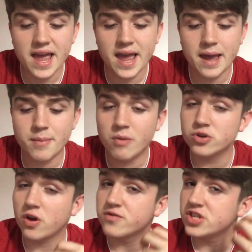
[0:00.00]
Um, it
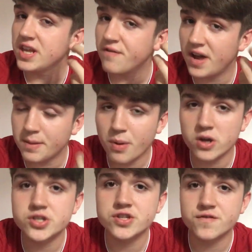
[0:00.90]
was obviously a very
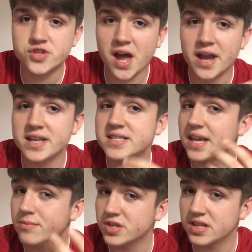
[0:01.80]
positive sign in
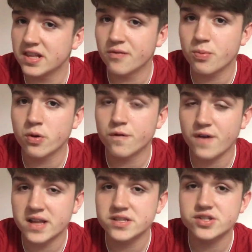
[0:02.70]
terms of the Liverpool
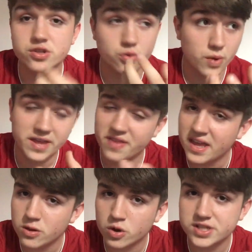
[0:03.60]
fans, the way
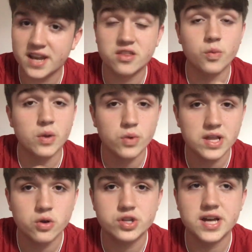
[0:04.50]
they looked at it, the way
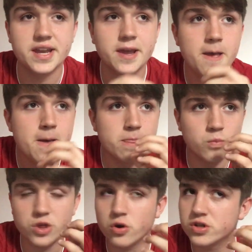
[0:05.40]
we looked at it.
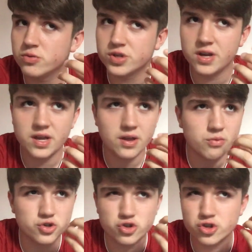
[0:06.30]
We thought it was it
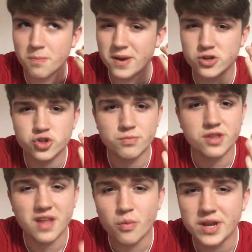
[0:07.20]
was just a bit of
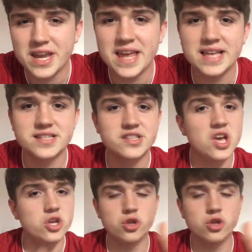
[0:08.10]
something that we needed.